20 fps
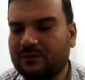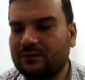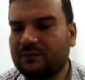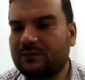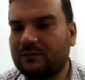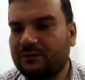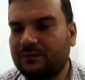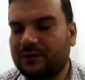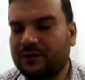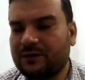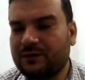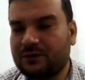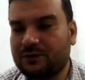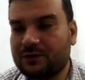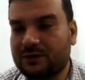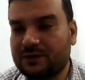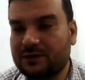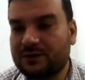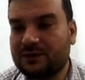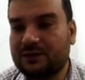went to
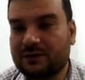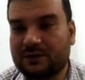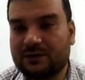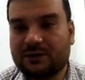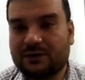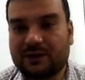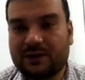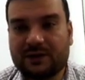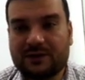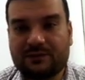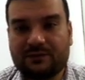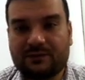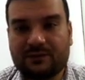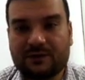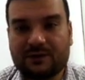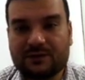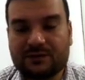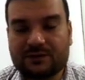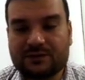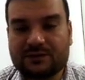
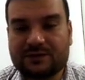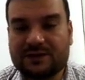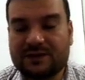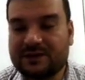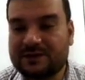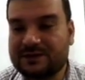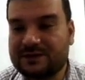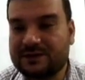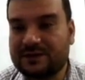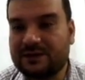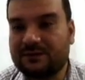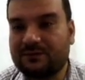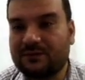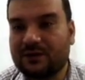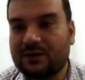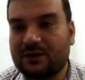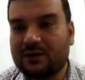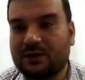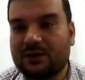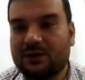to see the sea.
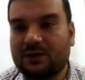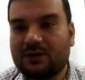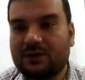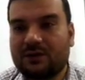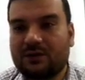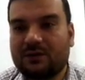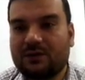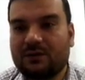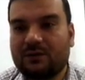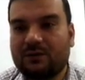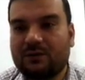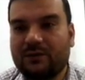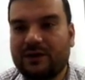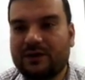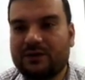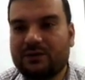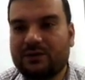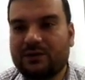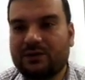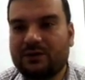
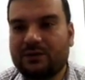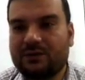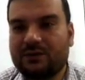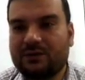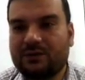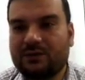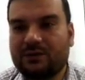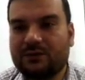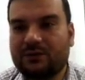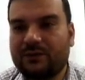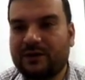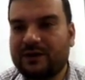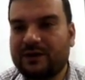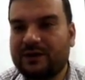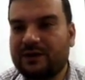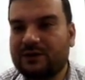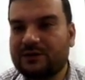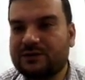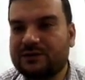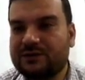Where
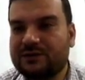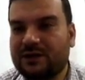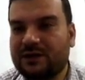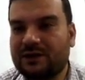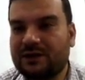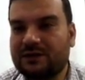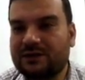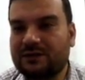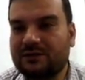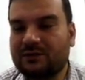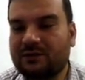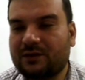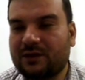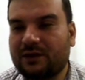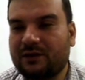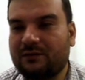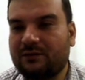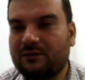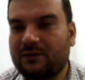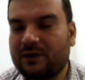did you see it?
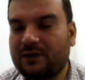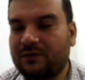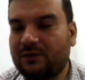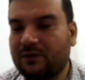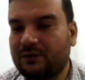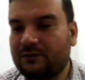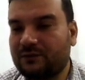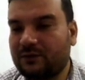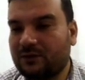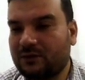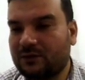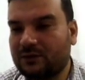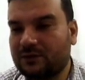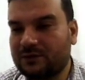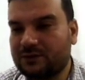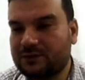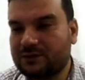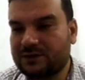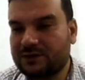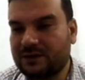Okay, where you have gone
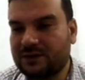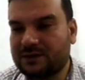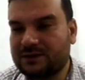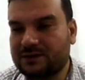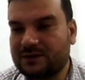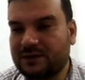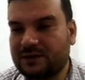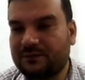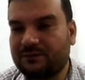to see the sea?